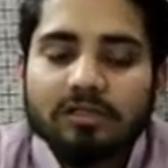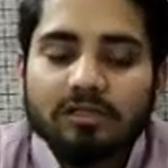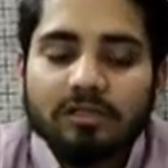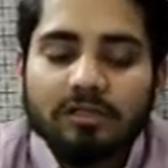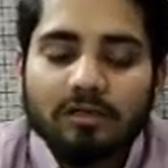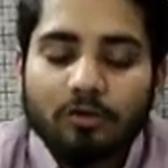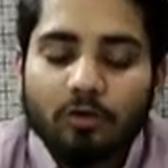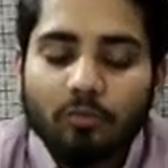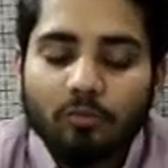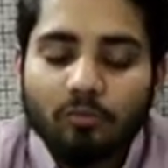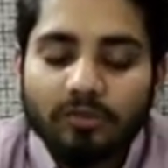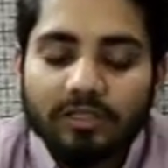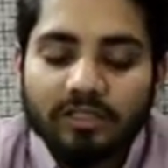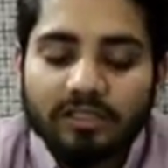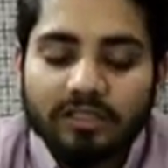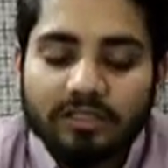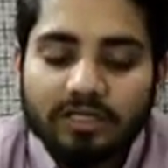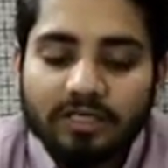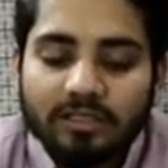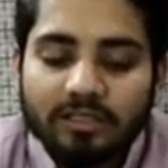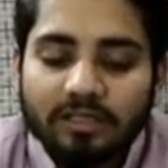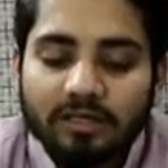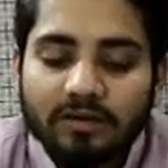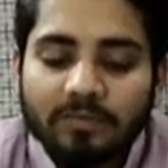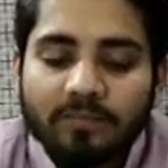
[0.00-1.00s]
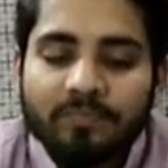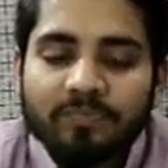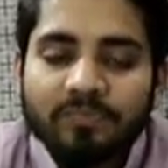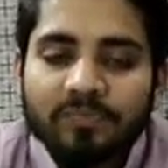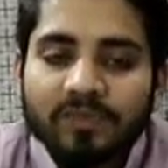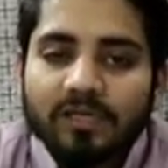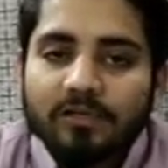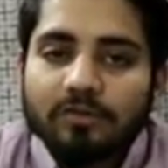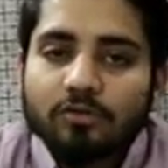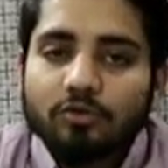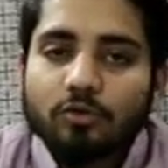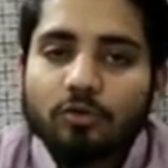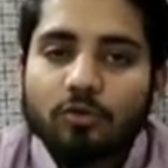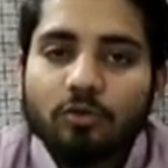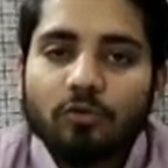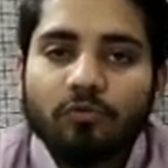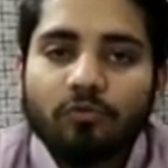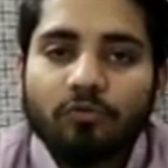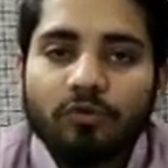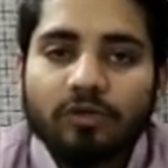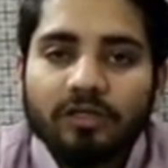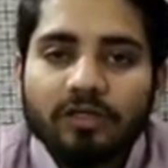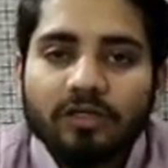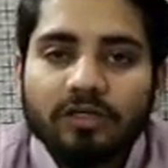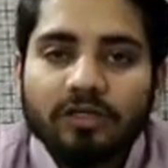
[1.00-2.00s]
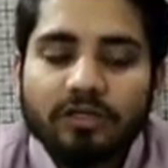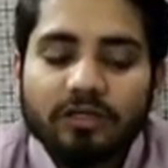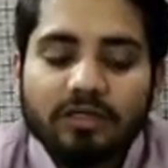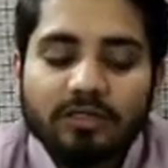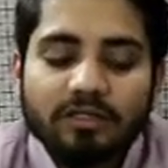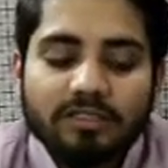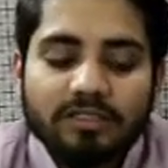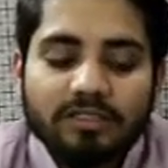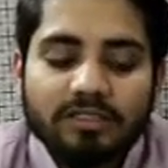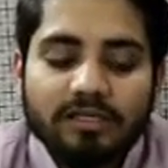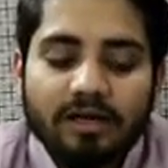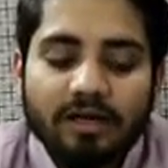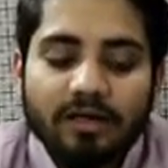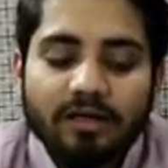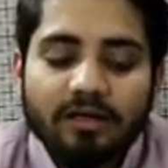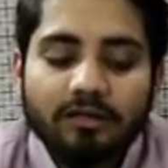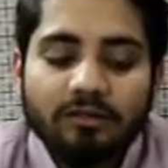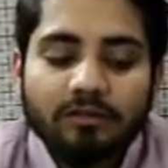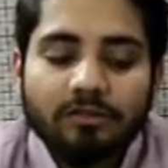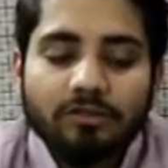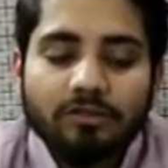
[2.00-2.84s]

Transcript: a complete data. So we designed